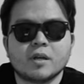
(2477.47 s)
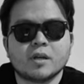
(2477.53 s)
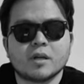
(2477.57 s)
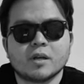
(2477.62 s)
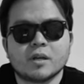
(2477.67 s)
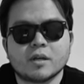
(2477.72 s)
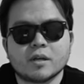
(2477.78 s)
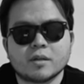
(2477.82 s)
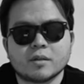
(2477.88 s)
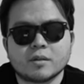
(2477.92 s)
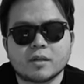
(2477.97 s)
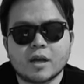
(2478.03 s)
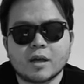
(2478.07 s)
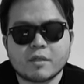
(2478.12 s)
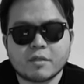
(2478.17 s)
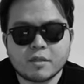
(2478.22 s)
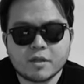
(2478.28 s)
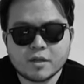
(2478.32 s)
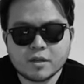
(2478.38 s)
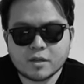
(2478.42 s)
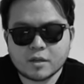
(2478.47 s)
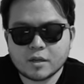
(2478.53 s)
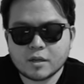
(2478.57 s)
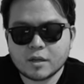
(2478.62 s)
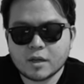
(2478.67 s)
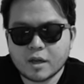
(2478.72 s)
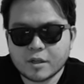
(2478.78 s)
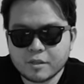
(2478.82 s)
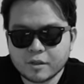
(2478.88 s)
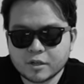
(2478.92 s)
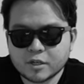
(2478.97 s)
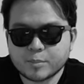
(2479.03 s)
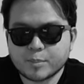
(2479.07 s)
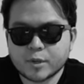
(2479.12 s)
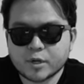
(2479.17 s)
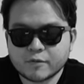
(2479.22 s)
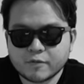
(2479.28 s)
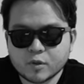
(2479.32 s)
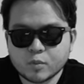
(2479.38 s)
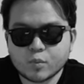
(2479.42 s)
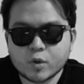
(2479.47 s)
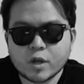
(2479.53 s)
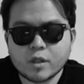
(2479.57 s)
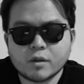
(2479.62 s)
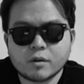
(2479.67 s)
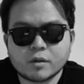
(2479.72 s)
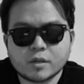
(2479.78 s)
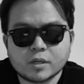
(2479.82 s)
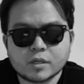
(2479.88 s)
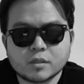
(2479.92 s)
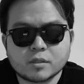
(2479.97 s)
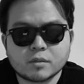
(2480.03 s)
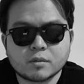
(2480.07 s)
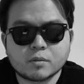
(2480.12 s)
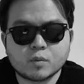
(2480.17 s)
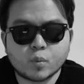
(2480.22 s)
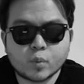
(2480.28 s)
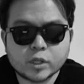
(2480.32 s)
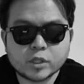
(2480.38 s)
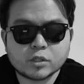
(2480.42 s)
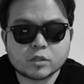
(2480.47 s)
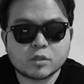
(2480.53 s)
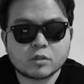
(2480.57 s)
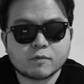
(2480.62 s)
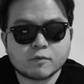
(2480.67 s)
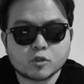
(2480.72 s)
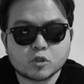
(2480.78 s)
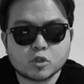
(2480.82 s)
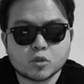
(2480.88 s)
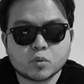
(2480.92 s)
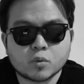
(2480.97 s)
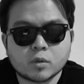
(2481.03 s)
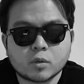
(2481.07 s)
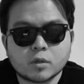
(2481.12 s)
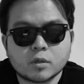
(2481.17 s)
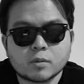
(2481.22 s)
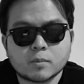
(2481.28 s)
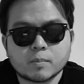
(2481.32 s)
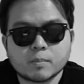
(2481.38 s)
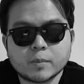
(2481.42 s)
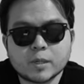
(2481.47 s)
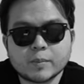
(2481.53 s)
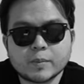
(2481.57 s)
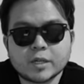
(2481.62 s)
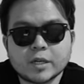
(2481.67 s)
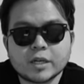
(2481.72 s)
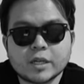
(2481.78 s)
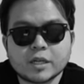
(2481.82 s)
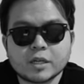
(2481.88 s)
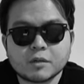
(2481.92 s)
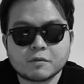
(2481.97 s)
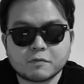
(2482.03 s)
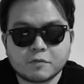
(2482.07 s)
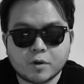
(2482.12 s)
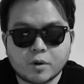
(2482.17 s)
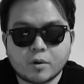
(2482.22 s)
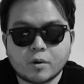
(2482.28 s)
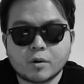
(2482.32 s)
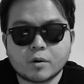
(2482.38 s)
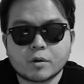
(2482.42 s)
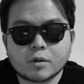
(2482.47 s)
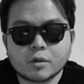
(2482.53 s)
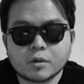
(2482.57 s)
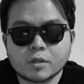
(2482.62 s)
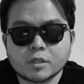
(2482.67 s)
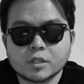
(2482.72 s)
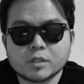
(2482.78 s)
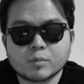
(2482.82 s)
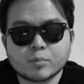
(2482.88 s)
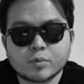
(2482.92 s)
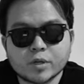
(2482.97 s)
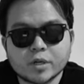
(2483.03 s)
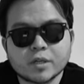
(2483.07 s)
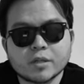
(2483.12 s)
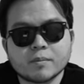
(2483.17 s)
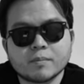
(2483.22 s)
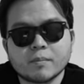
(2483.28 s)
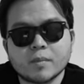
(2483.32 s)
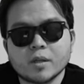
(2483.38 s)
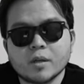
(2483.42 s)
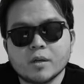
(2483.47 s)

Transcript: And I think I think the perfect weather is winter for sure, maybe late fall, early spring.